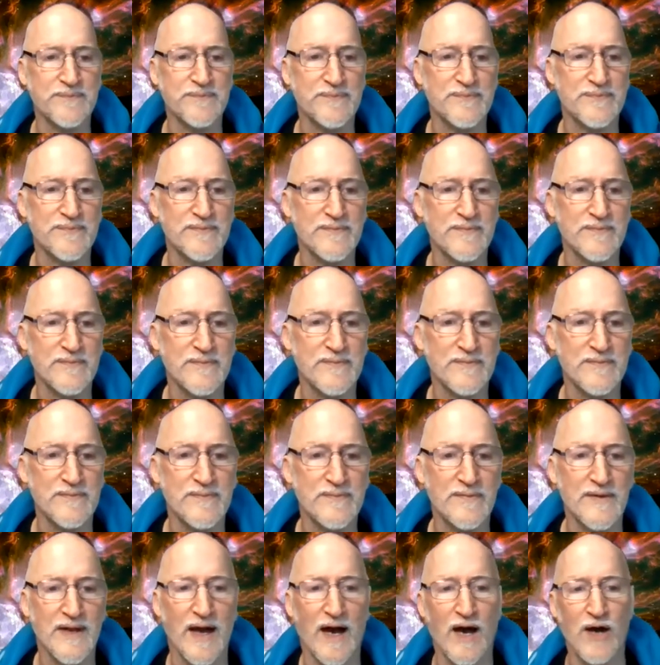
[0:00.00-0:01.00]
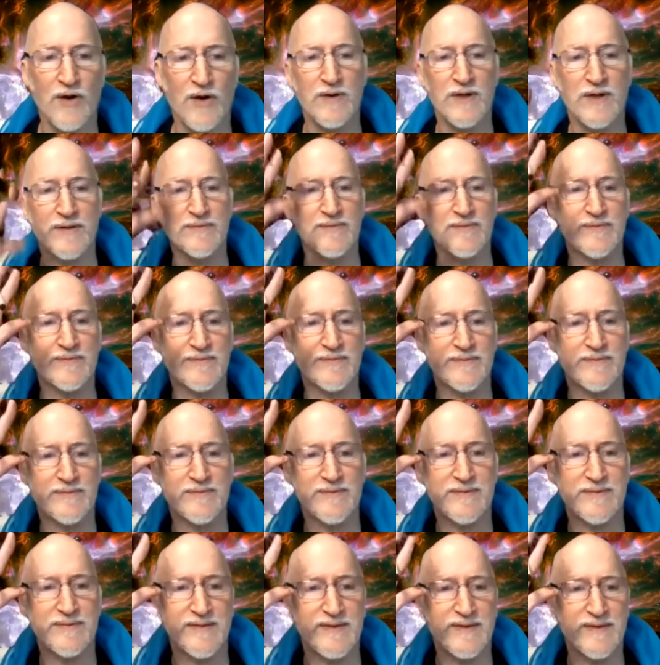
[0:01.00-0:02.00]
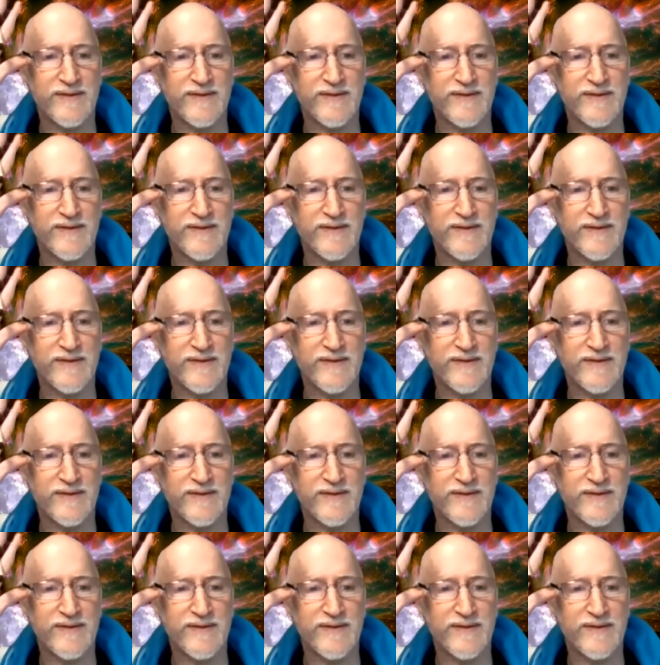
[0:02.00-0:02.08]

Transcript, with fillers: Carrie, yeah. This is Carrie right here.